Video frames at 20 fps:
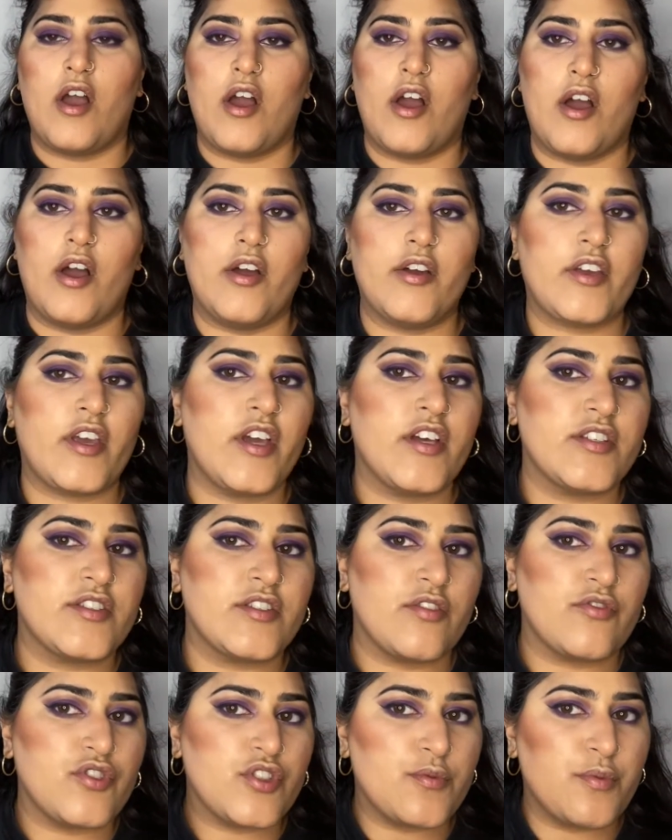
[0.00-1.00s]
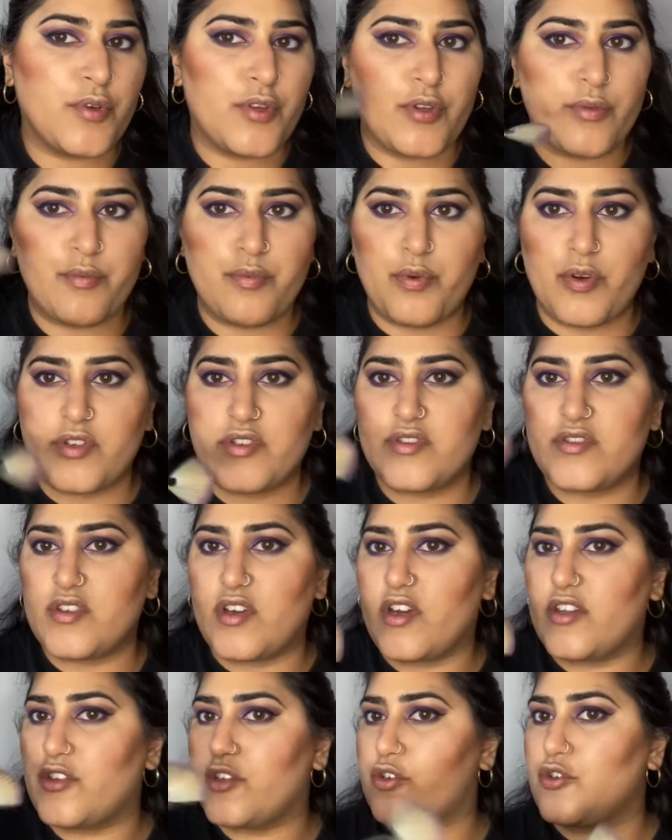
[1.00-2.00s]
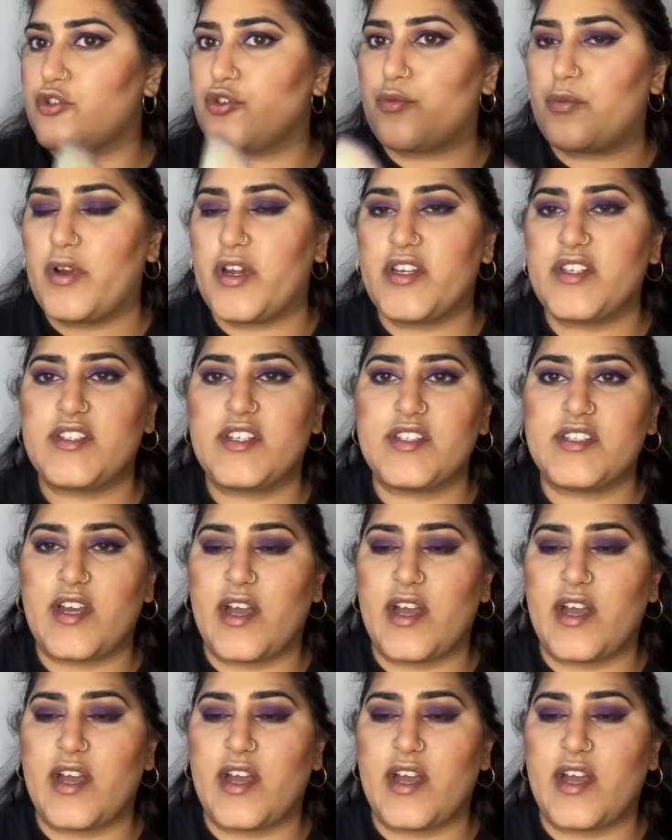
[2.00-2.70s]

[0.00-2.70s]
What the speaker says: Okay, so I've just put the bronzer in the usual places.